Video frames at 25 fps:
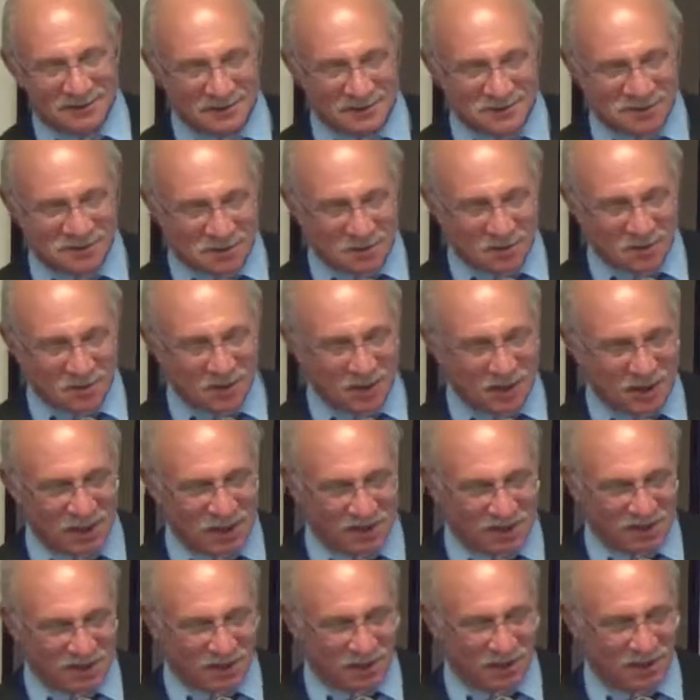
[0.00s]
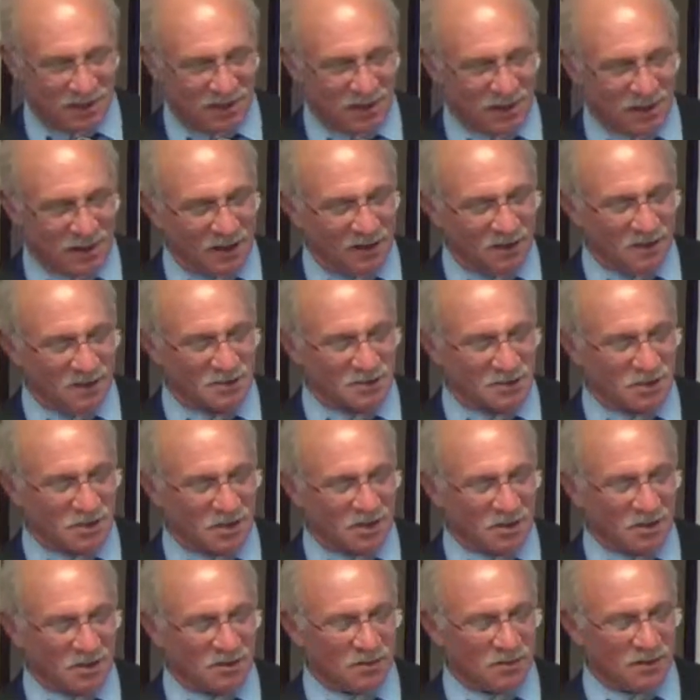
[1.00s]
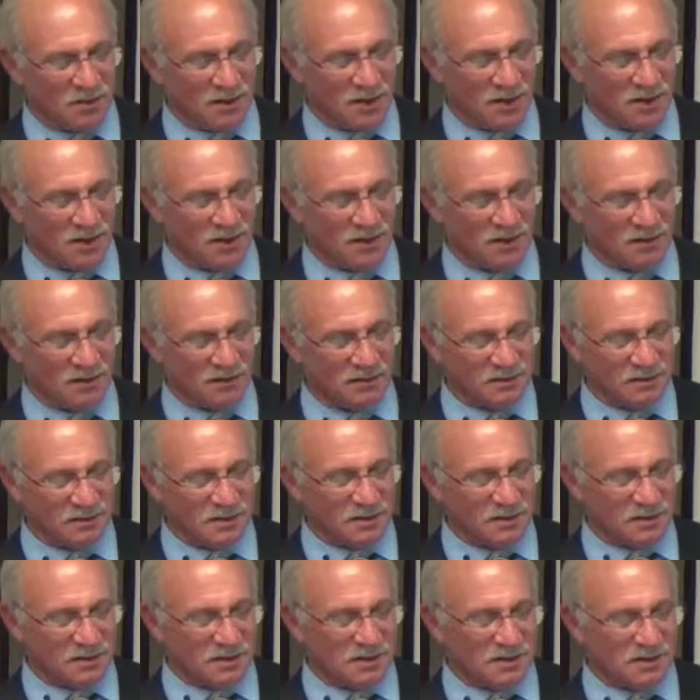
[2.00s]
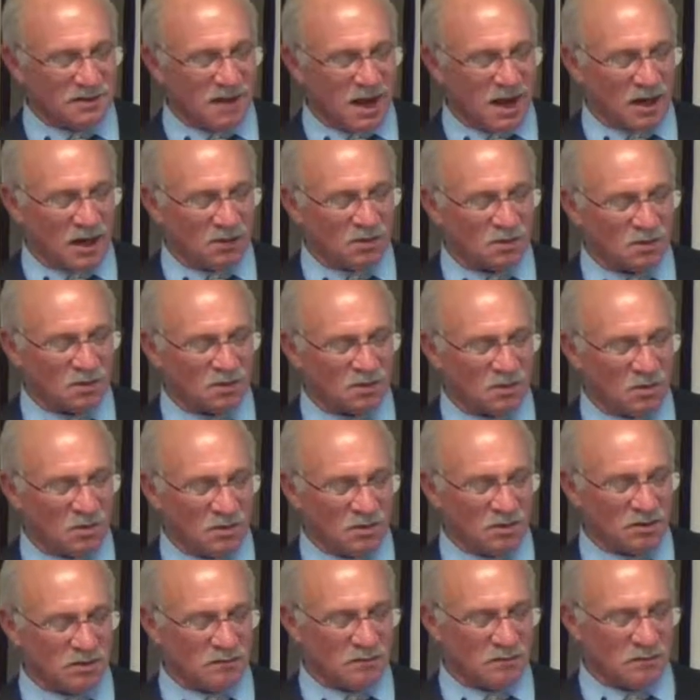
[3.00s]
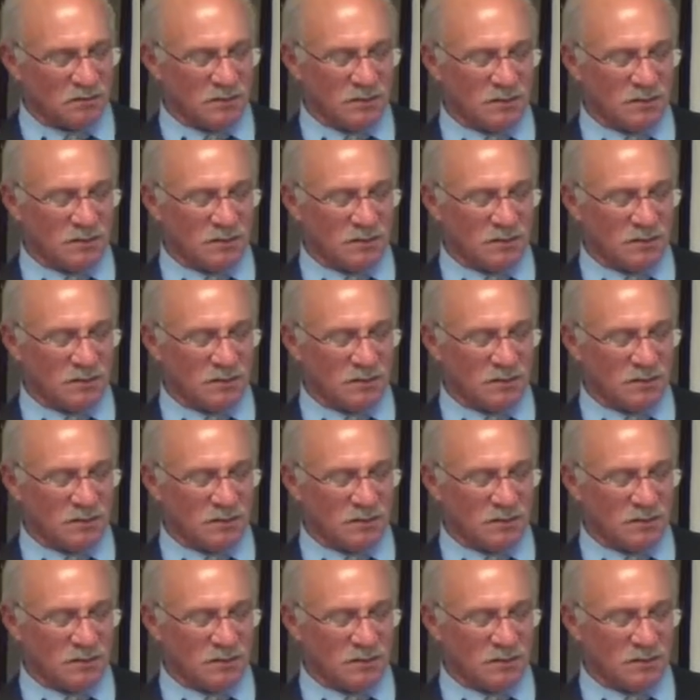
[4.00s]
So we get there, get her squared away. And the doctor was wonderful.